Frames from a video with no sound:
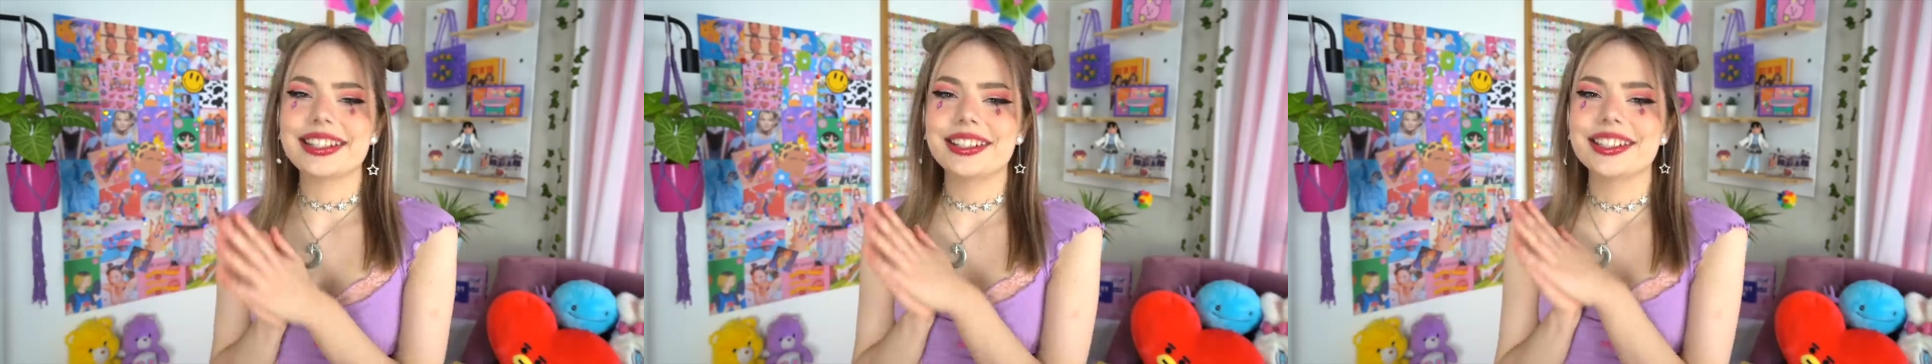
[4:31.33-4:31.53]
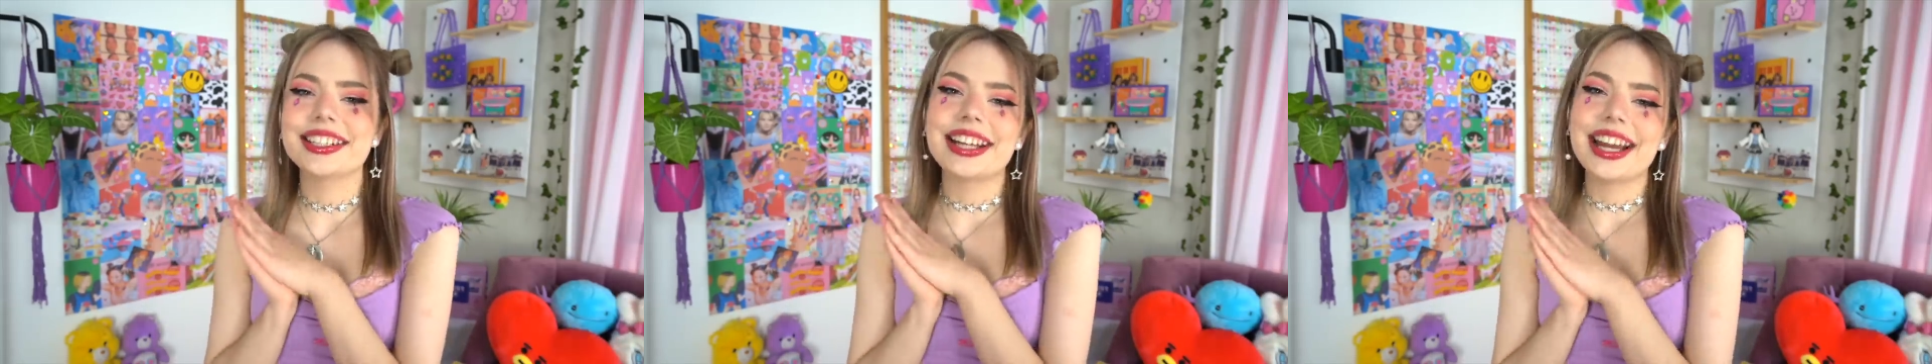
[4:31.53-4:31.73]

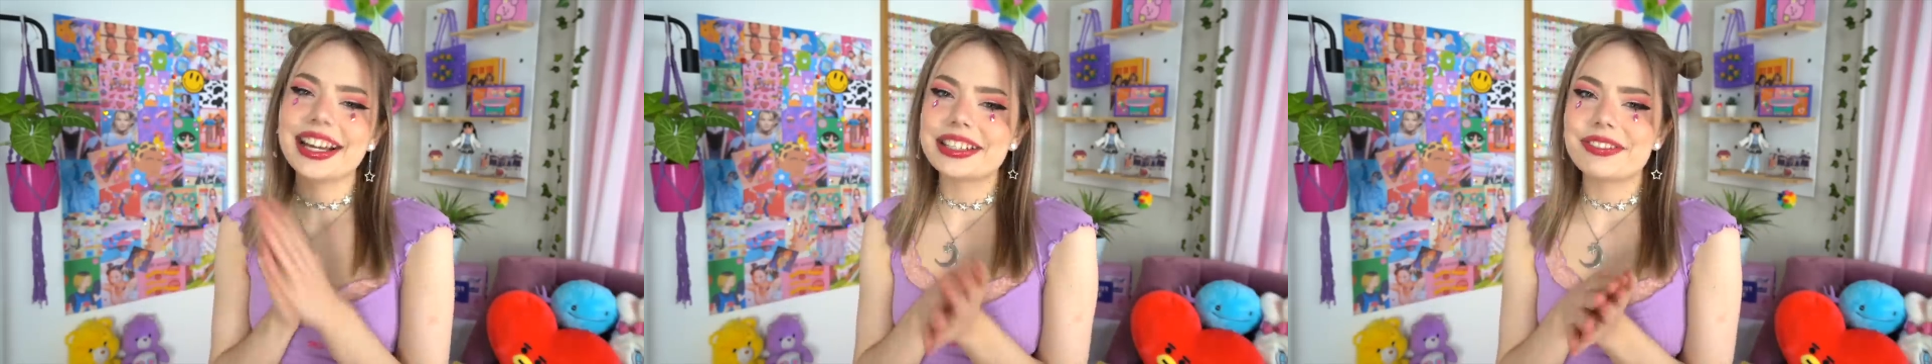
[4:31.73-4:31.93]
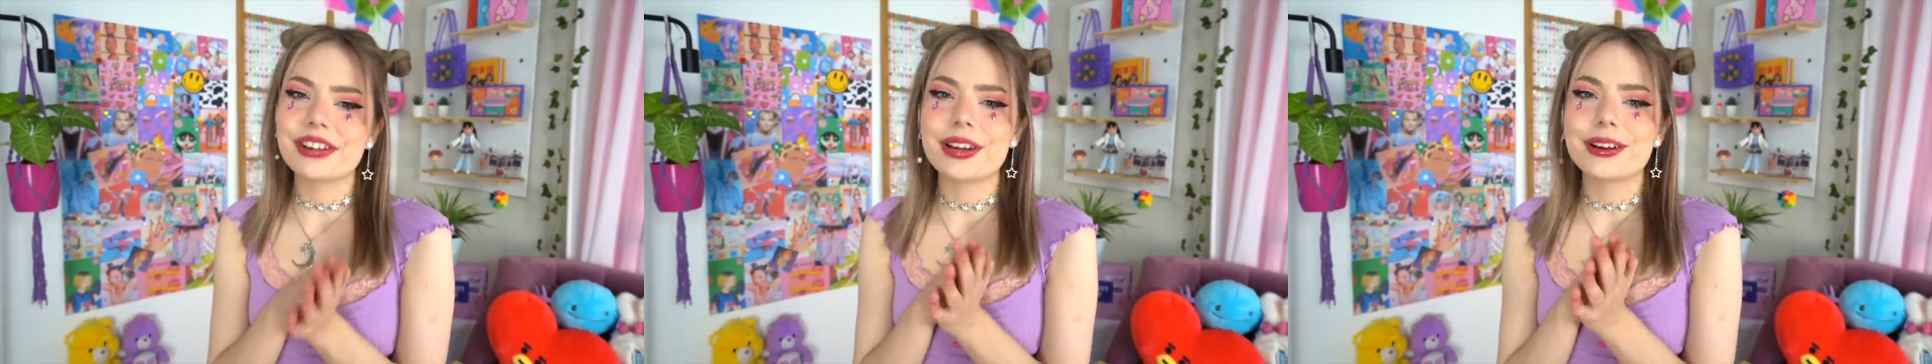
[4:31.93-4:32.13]
to
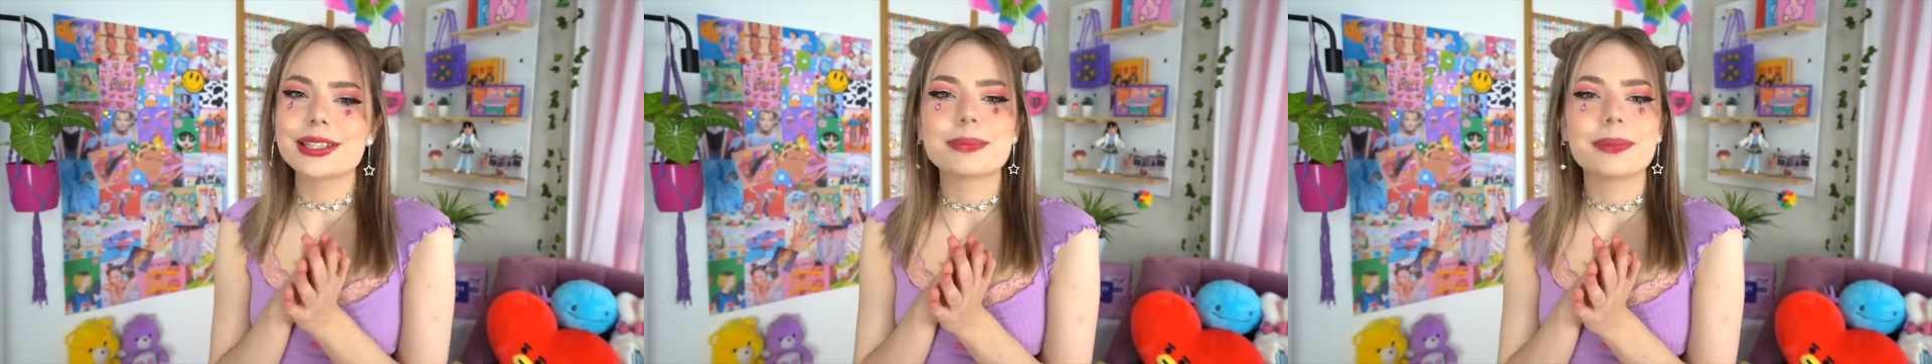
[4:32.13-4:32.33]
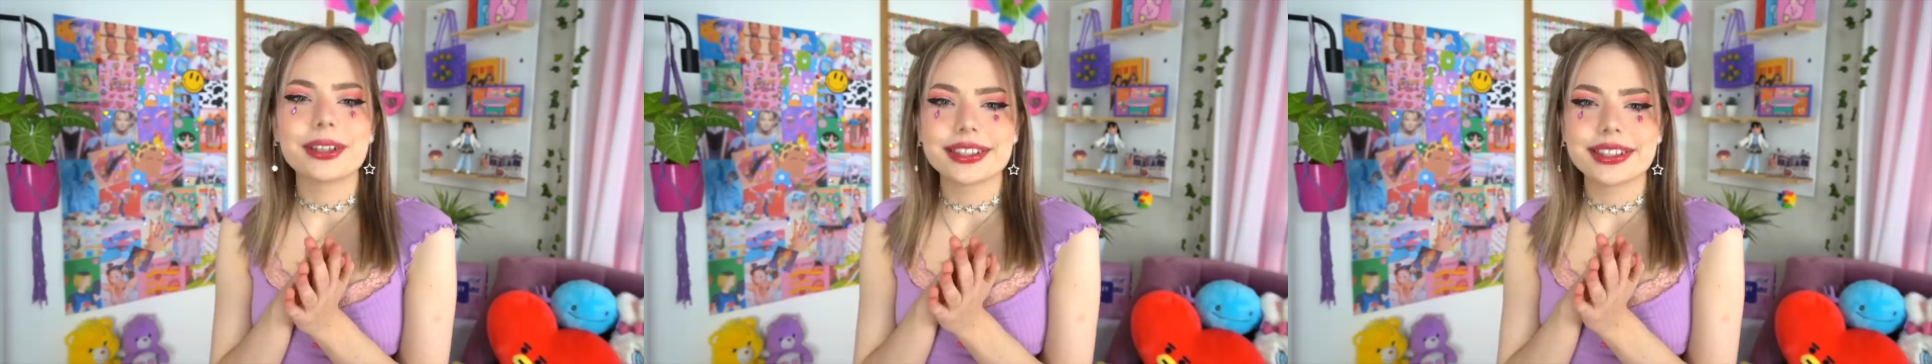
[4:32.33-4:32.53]
today's
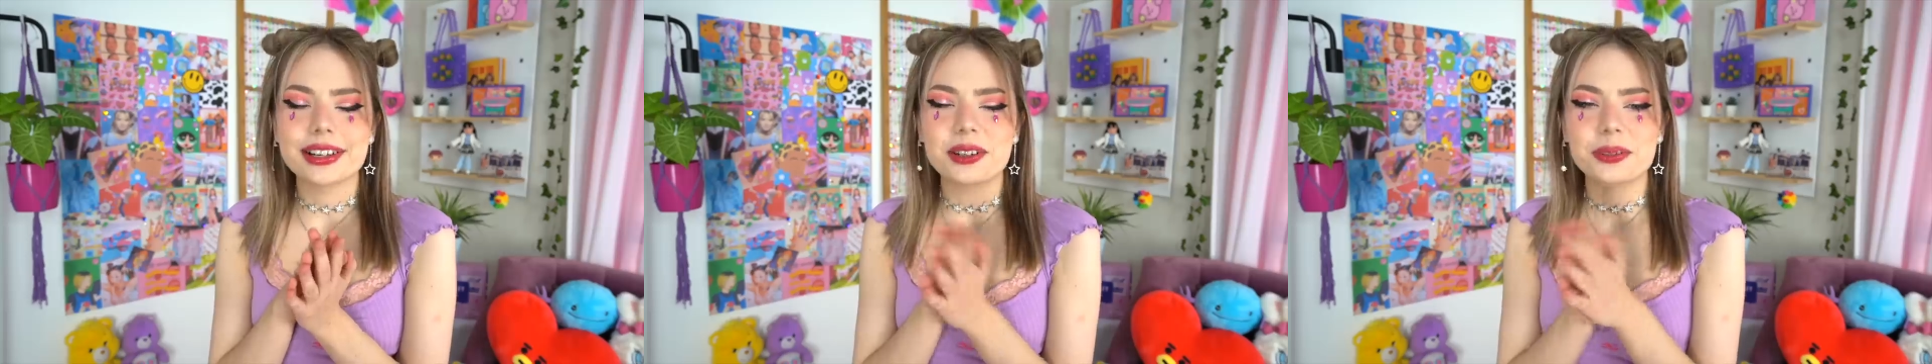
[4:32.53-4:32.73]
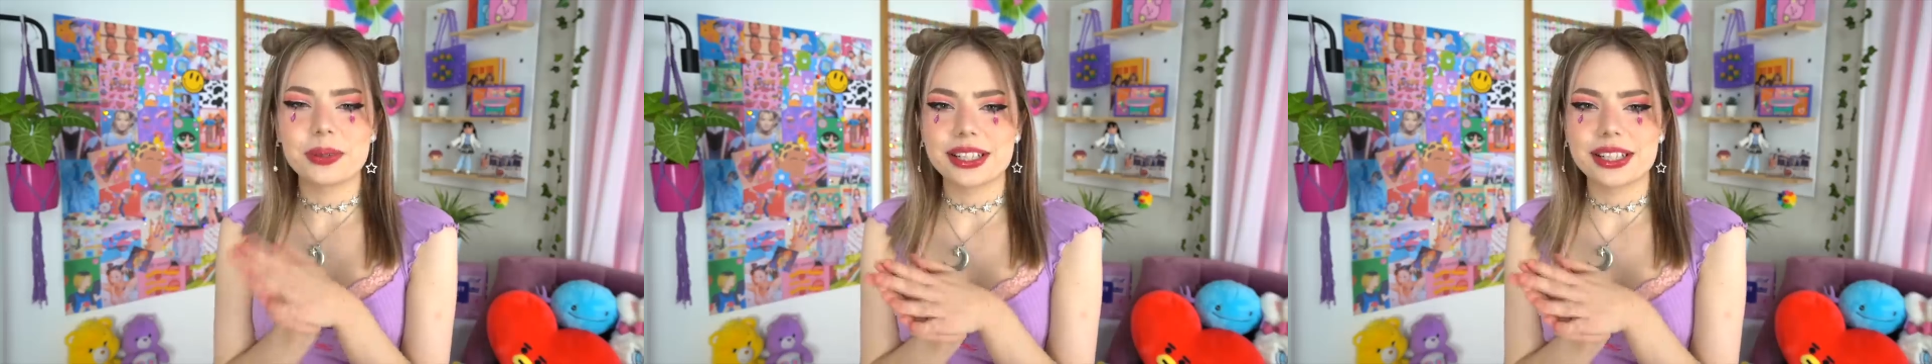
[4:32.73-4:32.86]
video sponsor,